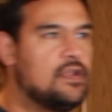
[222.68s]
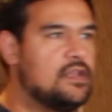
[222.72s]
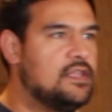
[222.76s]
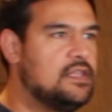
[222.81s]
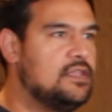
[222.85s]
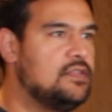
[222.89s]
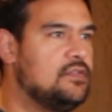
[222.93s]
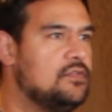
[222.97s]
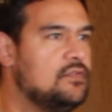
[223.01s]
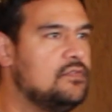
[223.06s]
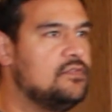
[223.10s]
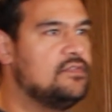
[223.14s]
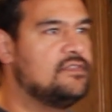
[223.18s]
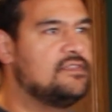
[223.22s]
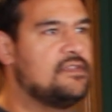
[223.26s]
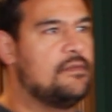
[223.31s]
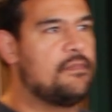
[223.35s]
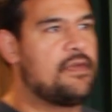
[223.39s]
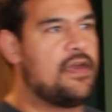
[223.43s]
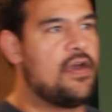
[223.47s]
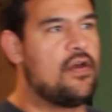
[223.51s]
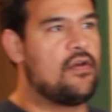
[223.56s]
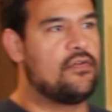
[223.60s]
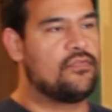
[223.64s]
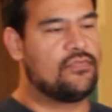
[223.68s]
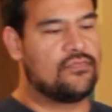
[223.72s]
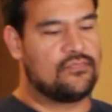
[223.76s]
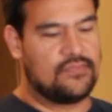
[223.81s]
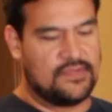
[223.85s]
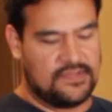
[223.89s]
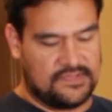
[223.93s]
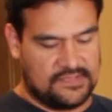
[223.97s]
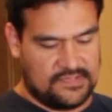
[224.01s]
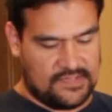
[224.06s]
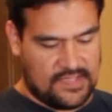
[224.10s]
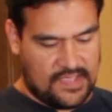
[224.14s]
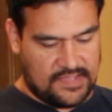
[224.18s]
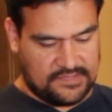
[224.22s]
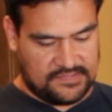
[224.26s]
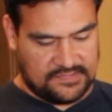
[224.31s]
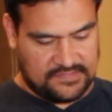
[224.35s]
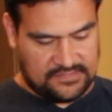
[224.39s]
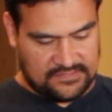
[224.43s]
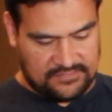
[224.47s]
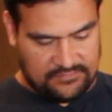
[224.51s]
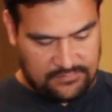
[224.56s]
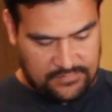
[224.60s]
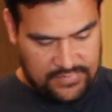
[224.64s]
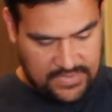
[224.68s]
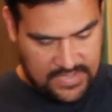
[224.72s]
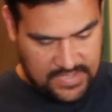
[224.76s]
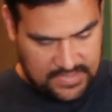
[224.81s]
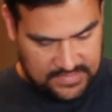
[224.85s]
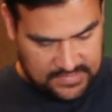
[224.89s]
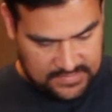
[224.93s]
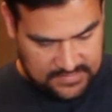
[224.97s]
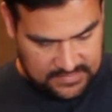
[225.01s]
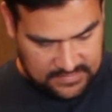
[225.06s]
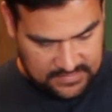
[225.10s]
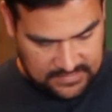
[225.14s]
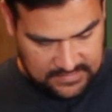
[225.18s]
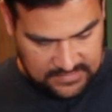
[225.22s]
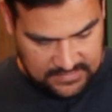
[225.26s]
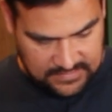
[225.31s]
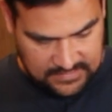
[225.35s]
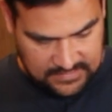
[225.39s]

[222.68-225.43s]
gonna use about 3 slices of bacon.